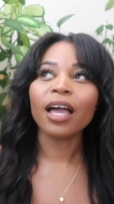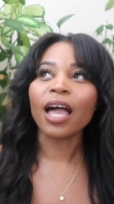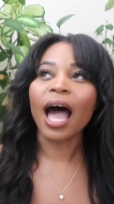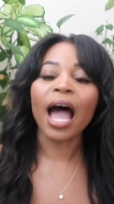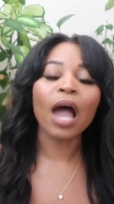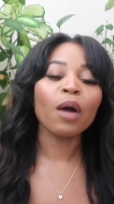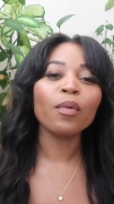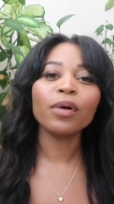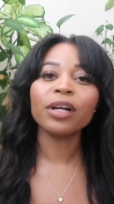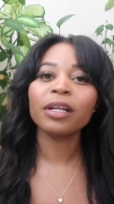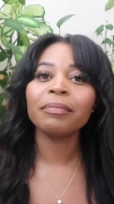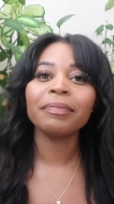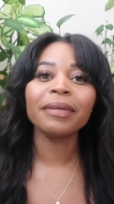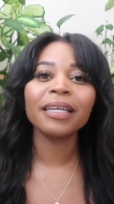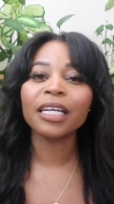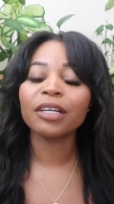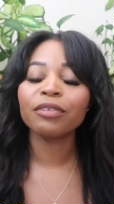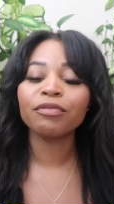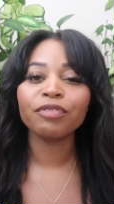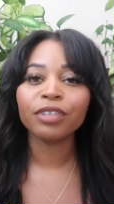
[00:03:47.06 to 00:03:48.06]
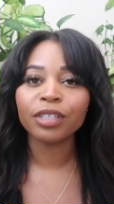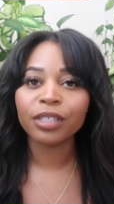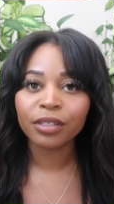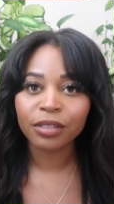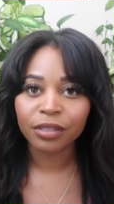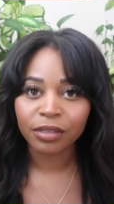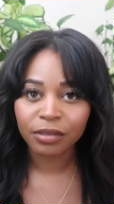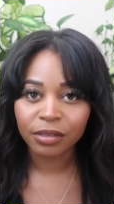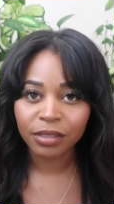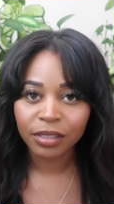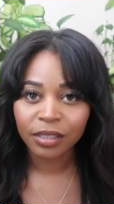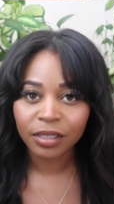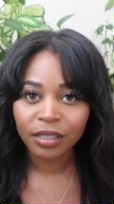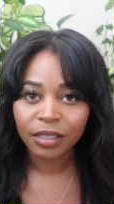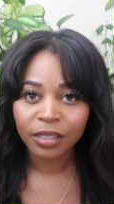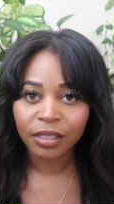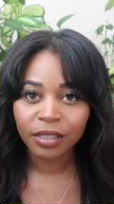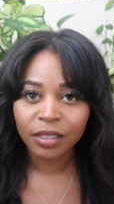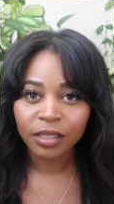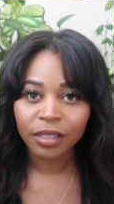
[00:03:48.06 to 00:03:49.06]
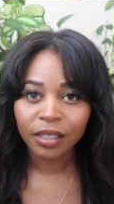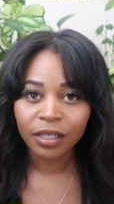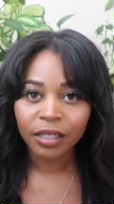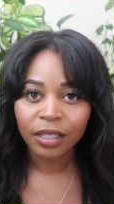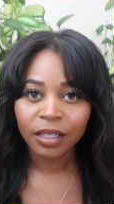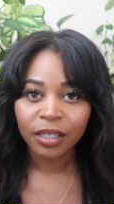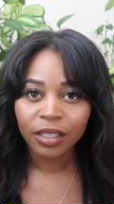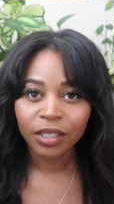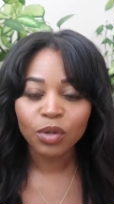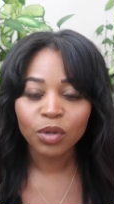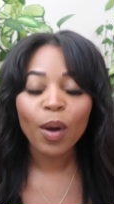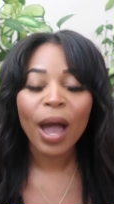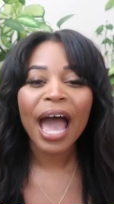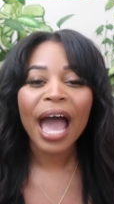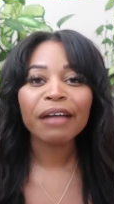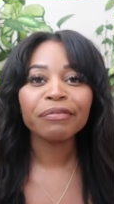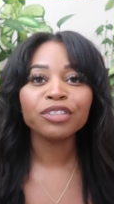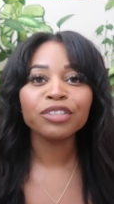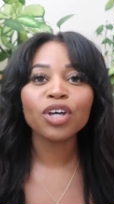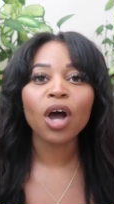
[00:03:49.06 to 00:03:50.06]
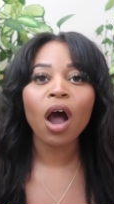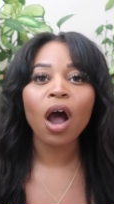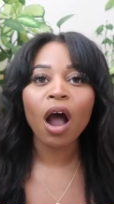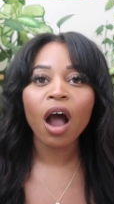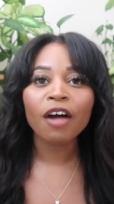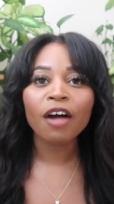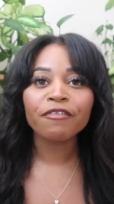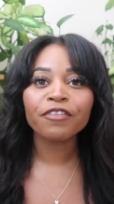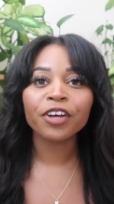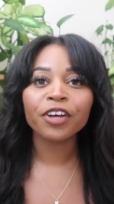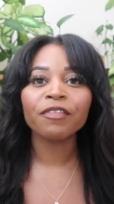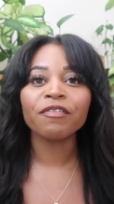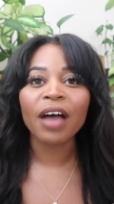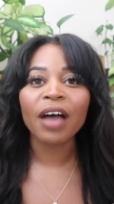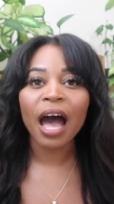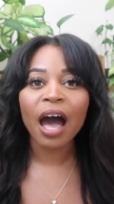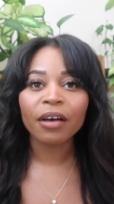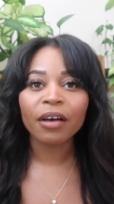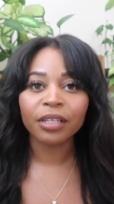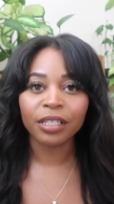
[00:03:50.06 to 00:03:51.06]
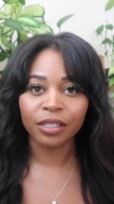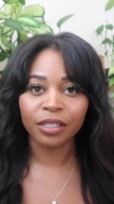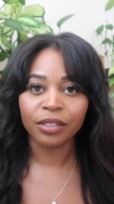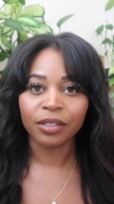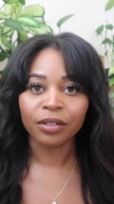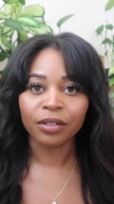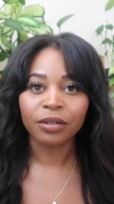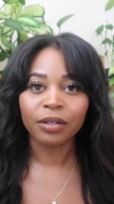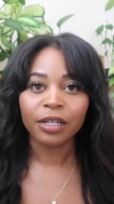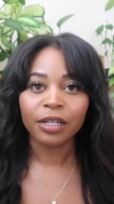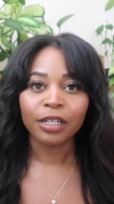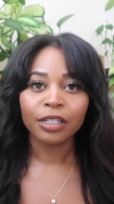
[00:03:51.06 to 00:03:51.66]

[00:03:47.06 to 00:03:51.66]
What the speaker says: I wouldn't be confused. You have to offer value